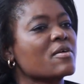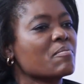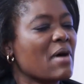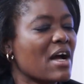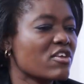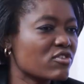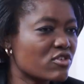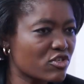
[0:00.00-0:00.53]

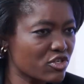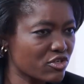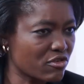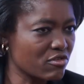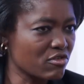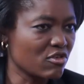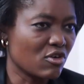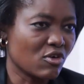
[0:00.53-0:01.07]
My
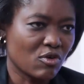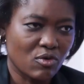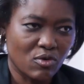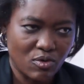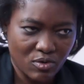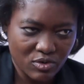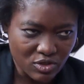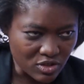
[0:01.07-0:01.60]
nutrition
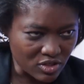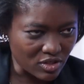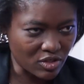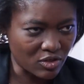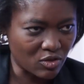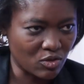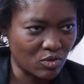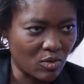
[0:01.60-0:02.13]
was
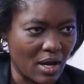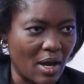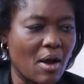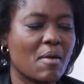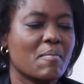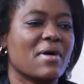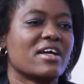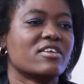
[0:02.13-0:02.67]
lower.
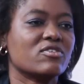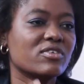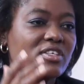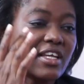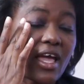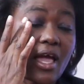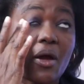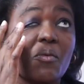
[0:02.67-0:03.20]
But
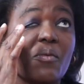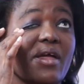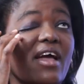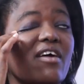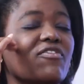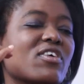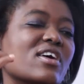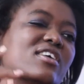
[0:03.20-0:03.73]
today, we
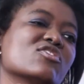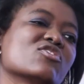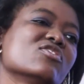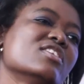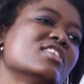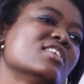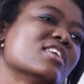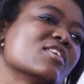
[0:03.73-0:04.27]
are focused
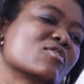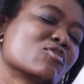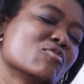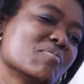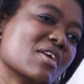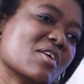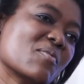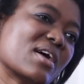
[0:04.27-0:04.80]
on, to
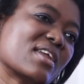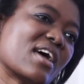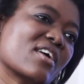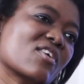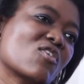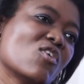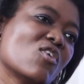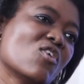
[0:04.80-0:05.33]
me, what
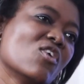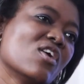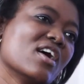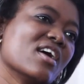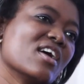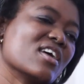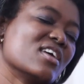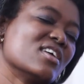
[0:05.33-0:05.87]
I call
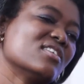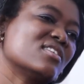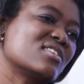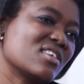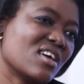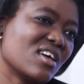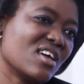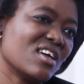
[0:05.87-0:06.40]

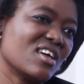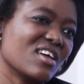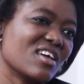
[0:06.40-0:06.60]
easy